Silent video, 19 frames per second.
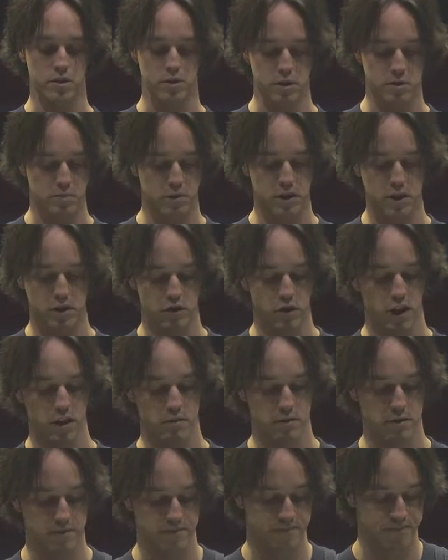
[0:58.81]
It was pretty
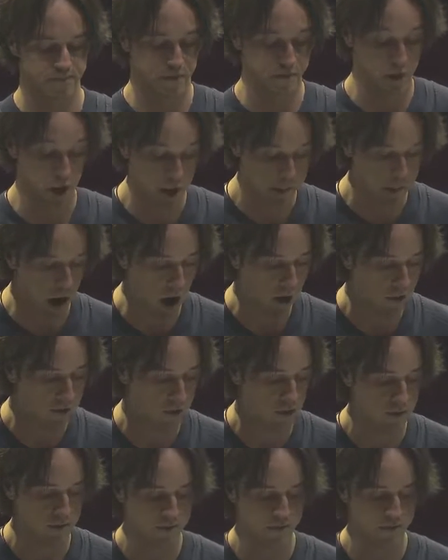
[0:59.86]
incredible, very powerful.